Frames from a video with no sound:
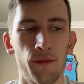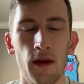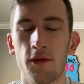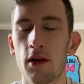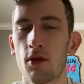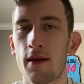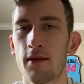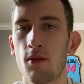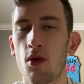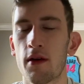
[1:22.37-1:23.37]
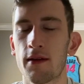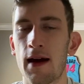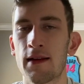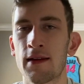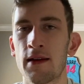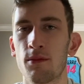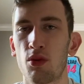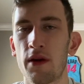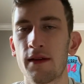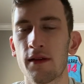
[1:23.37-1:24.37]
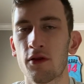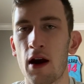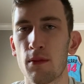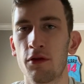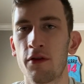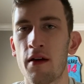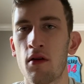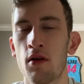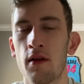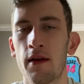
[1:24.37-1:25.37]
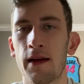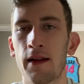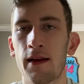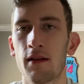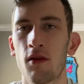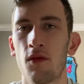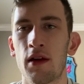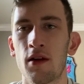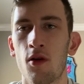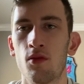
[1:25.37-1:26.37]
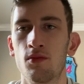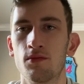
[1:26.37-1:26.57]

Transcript: If you're interested in more of this content, please subscribe to the channel and like this video.